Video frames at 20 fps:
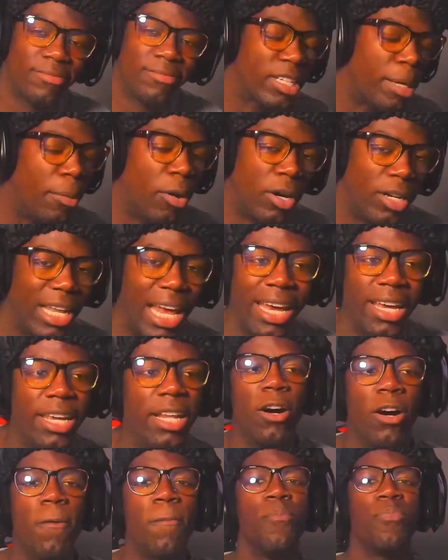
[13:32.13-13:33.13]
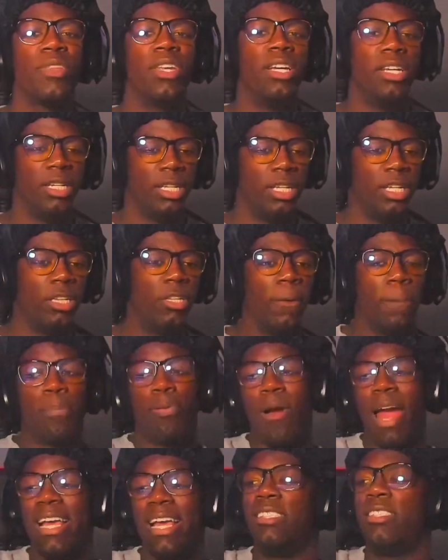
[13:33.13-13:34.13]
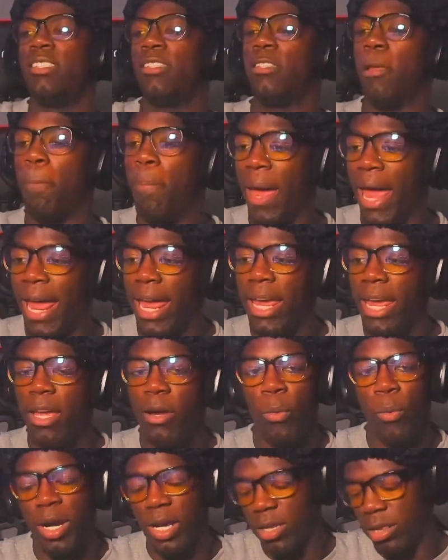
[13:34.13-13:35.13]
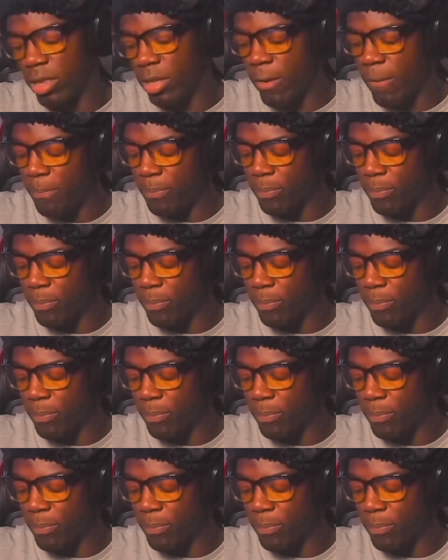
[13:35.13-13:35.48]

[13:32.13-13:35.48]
Come on. Like, you know, the price to pay with